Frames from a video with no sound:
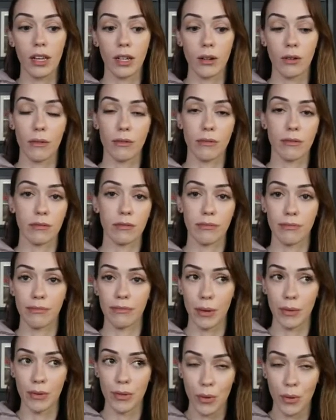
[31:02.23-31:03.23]
You know,
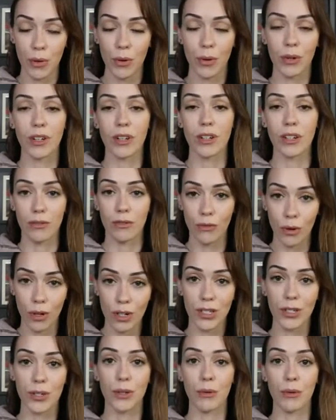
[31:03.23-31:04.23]
I was court ordered,
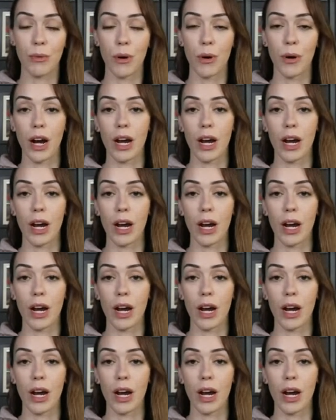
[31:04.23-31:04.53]
forced to do the